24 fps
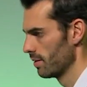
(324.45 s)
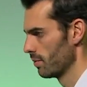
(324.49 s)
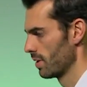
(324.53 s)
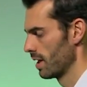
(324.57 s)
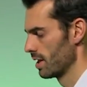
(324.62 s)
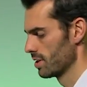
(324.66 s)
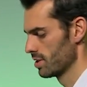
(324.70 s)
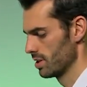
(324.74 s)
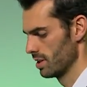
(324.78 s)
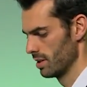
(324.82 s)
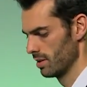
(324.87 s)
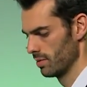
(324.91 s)

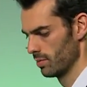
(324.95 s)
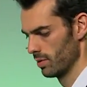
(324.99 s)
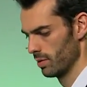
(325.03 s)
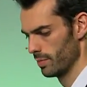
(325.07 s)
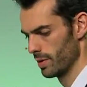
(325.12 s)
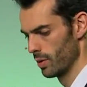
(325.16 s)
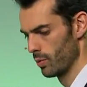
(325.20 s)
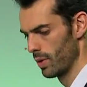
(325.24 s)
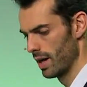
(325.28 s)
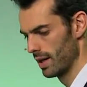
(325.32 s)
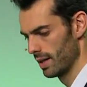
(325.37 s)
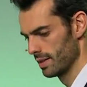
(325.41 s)
We'll
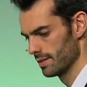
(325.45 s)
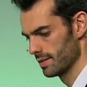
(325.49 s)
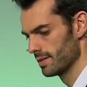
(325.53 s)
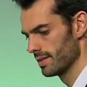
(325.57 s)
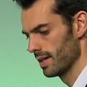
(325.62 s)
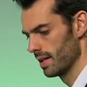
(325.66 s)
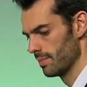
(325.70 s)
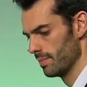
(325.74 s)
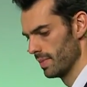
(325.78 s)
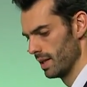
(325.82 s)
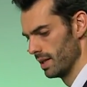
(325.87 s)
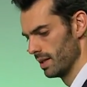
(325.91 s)
be well into
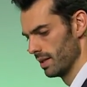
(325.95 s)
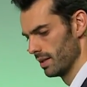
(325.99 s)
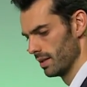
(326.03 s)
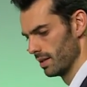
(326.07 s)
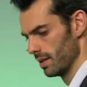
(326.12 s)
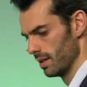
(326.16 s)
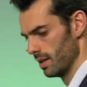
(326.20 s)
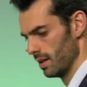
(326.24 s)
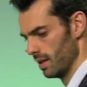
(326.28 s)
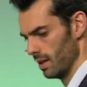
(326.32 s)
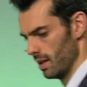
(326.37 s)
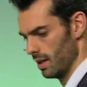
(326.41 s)

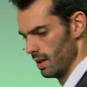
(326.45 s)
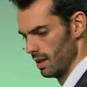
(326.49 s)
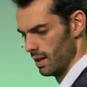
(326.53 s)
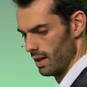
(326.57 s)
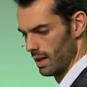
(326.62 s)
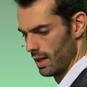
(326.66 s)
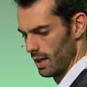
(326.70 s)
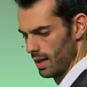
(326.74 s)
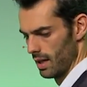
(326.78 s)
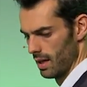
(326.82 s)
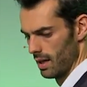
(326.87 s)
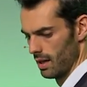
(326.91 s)

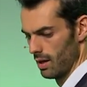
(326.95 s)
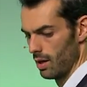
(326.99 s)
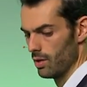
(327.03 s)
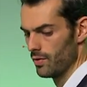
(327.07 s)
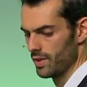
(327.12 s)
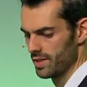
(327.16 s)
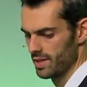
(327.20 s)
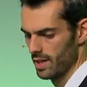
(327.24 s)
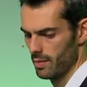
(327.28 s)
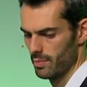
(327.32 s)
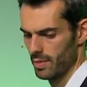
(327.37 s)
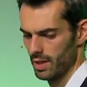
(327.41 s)

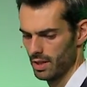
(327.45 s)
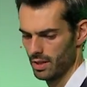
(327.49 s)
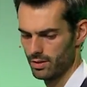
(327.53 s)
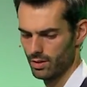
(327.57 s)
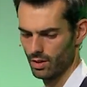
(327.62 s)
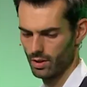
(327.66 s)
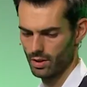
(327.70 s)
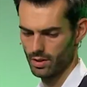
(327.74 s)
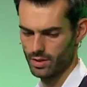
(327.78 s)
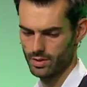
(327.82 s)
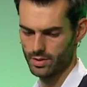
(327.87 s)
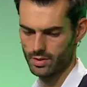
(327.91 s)
over $10 million
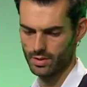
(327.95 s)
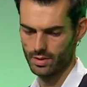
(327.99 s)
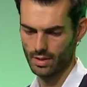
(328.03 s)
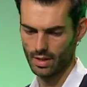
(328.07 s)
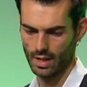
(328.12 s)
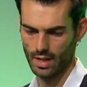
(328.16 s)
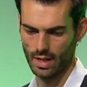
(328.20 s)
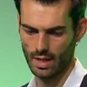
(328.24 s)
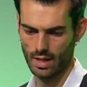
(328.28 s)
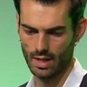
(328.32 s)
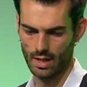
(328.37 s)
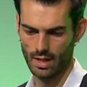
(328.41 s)

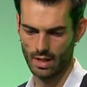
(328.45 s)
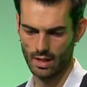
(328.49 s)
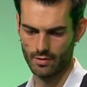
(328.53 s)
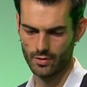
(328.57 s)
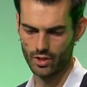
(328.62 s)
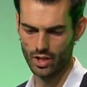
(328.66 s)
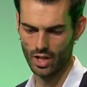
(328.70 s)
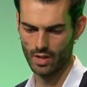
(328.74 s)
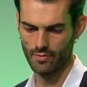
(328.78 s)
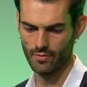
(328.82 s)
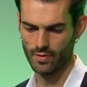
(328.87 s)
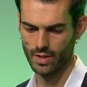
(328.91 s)

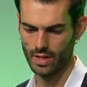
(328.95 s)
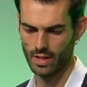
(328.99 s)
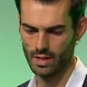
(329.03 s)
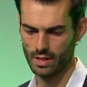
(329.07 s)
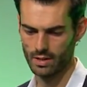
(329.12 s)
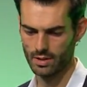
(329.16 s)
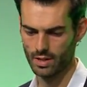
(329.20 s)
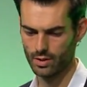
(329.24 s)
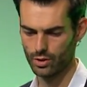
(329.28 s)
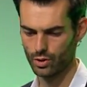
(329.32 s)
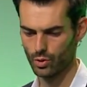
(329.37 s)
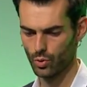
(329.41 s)

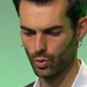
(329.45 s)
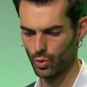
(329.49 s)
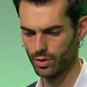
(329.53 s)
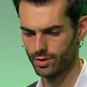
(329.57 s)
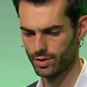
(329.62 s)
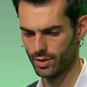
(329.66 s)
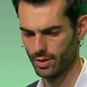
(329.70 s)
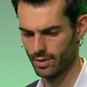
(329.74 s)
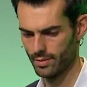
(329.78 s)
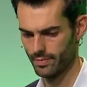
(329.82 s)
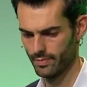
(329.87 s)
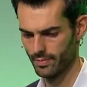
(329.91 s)
GMV this
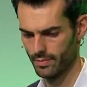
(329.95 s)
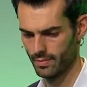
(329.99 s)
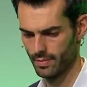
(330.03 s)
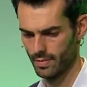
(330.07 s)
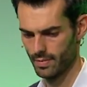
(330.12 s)
quarter.